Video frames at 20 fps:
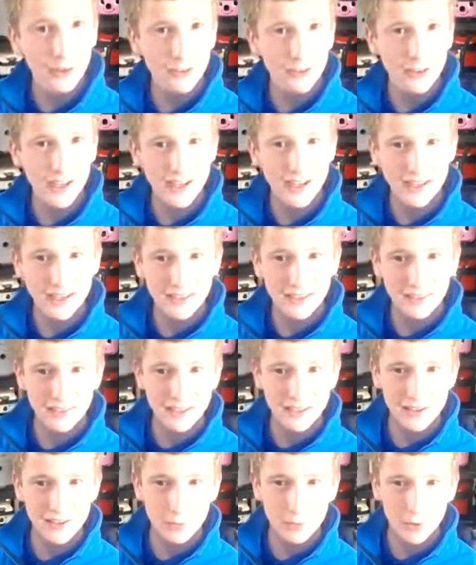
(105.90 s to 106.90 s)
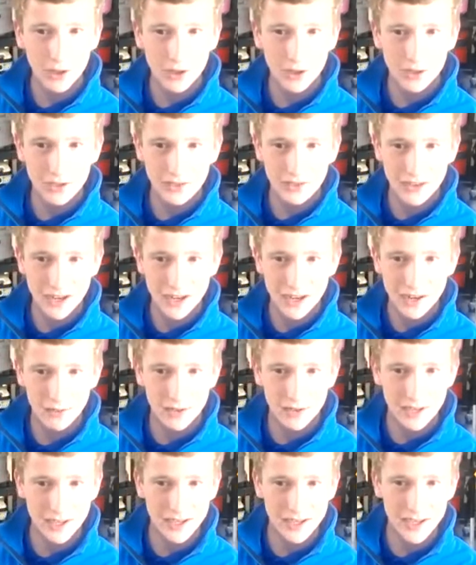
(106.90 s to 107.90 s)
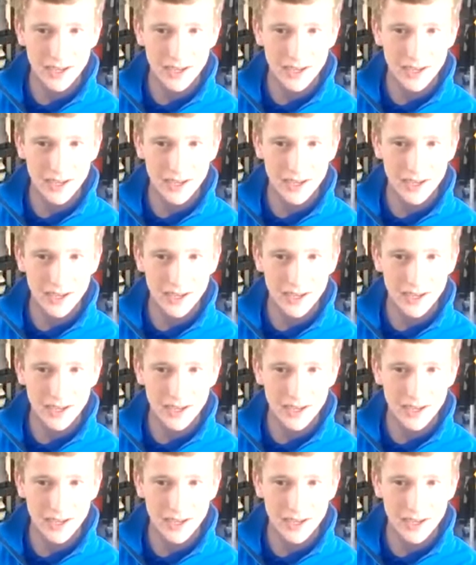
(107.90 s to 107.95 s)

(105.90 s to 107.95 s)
it looks like this one down